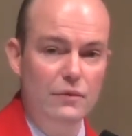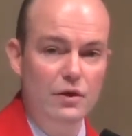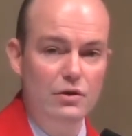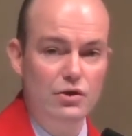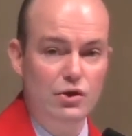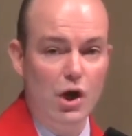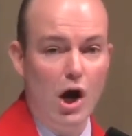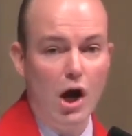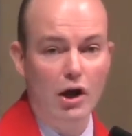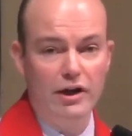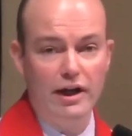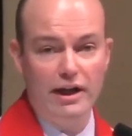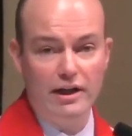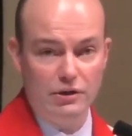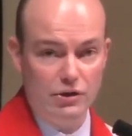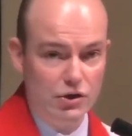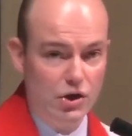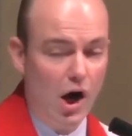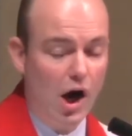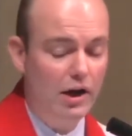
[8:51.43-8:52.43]

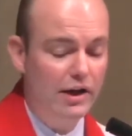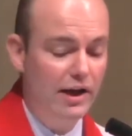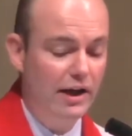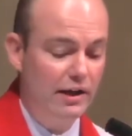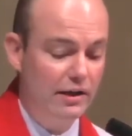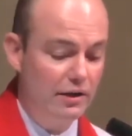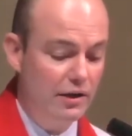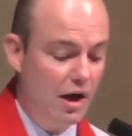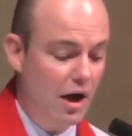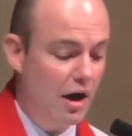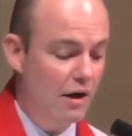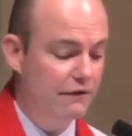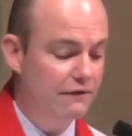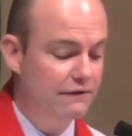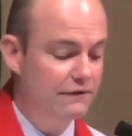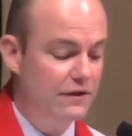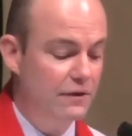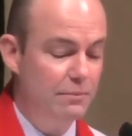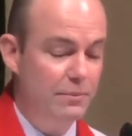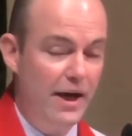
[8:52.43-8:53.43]
Shocking
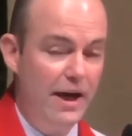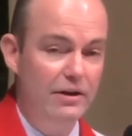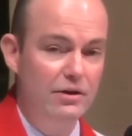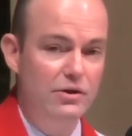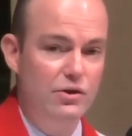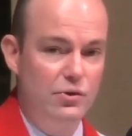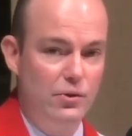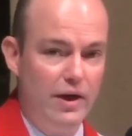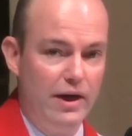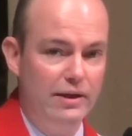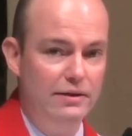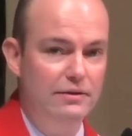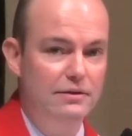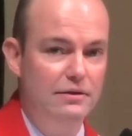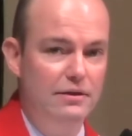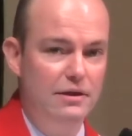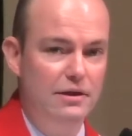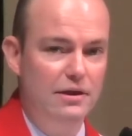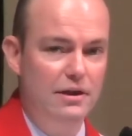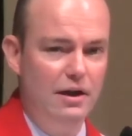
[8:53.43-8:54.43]
enough to penetrate,
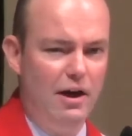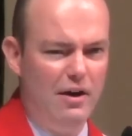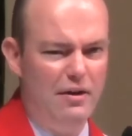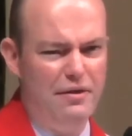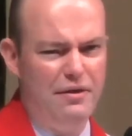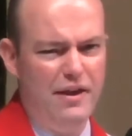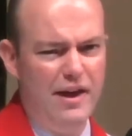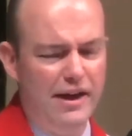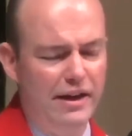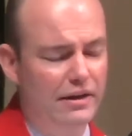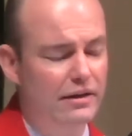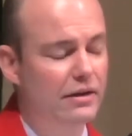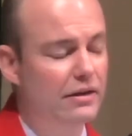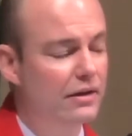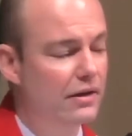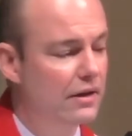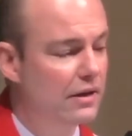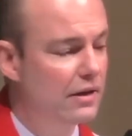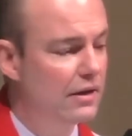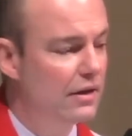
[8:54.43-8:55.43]
I think,
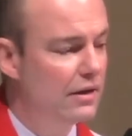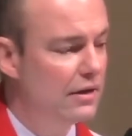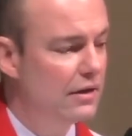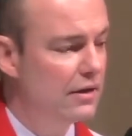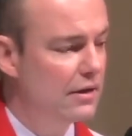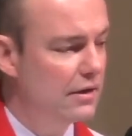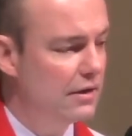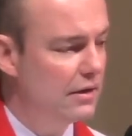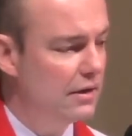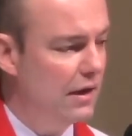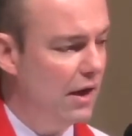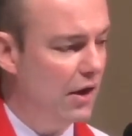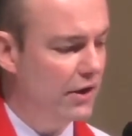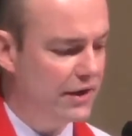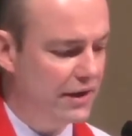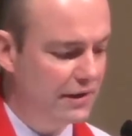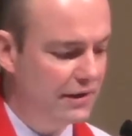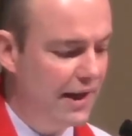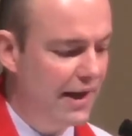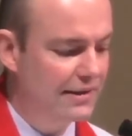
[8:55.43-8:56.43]
our
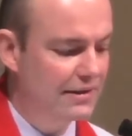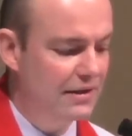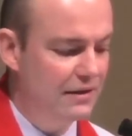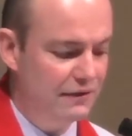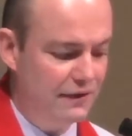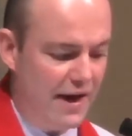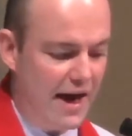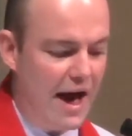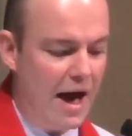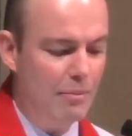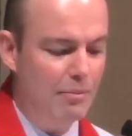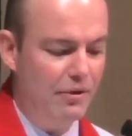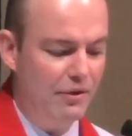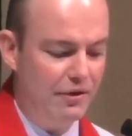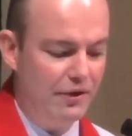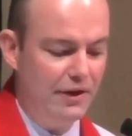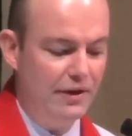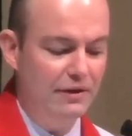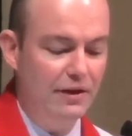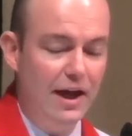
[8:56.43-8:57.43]
collective
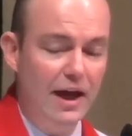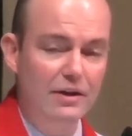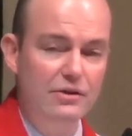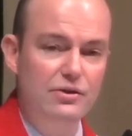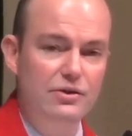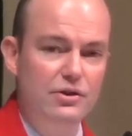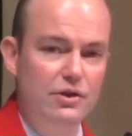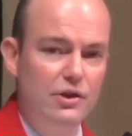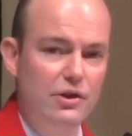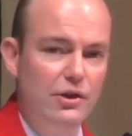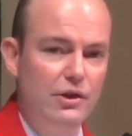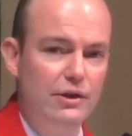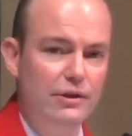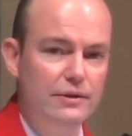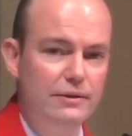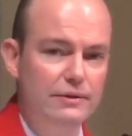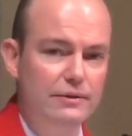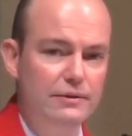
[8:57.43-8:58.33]
apathy last year.